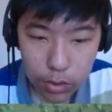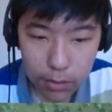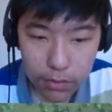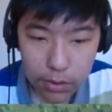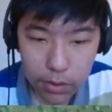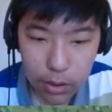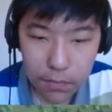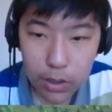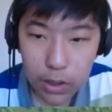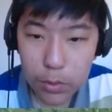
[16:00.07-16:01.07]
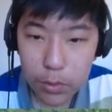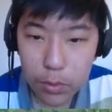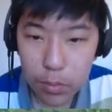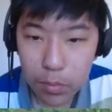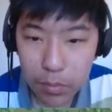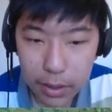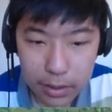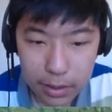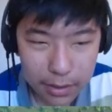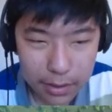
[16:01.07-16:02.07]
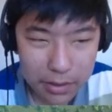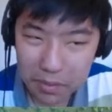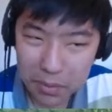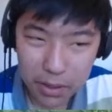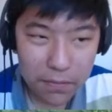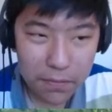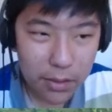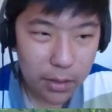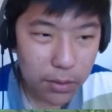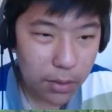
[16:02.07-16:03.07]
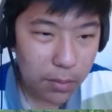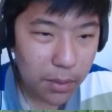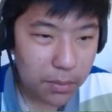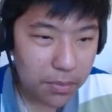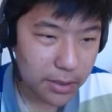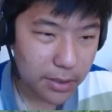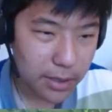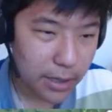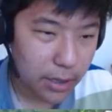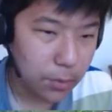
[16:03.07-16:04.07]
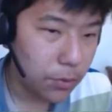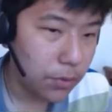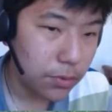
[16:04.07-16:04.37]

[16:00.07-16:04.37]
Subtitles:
definitely still having garbage problem back down here, but I don't feel like we're going to be able to fix that anymore.